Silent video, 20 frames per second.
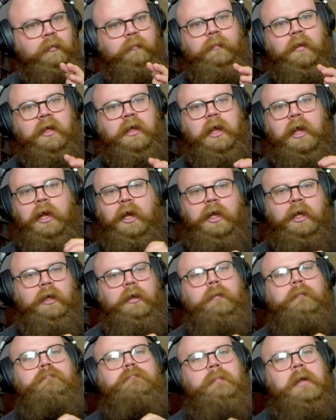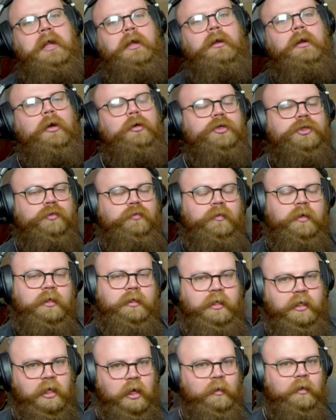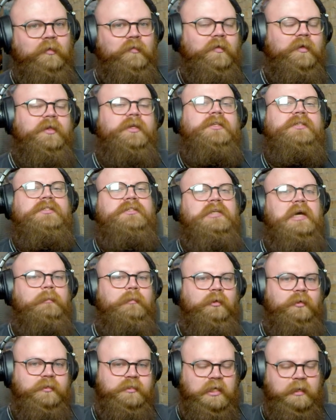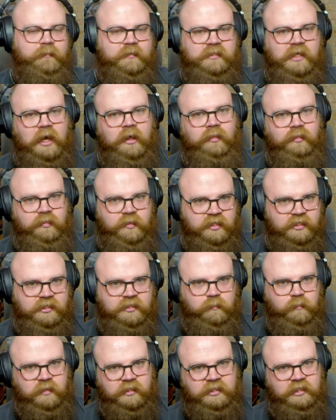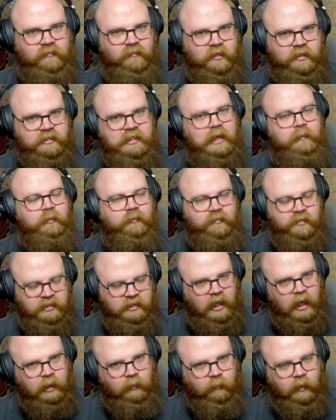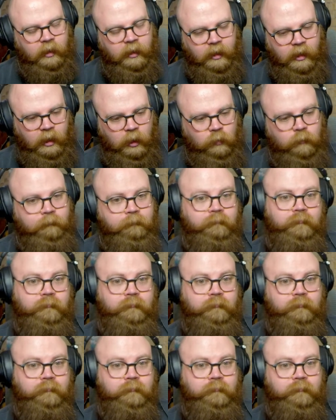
Like, hey, Mango is really going for these double dips on this specific type of DI right now.